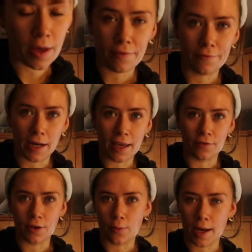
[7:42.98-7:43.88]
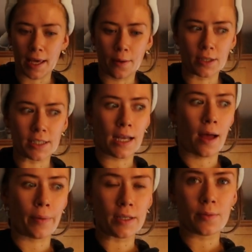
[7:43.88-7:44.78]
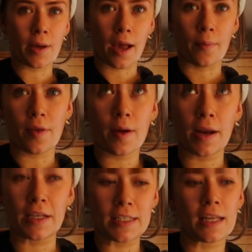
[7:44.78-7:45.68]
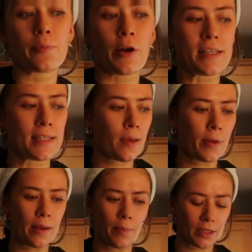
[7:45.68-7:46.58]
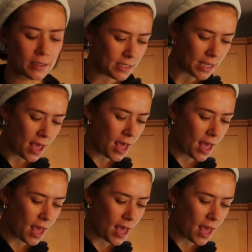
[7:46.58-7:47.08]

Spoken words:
Okay, I fully have no idea what just happened to my camera there, but I just had to press like a billion buttons.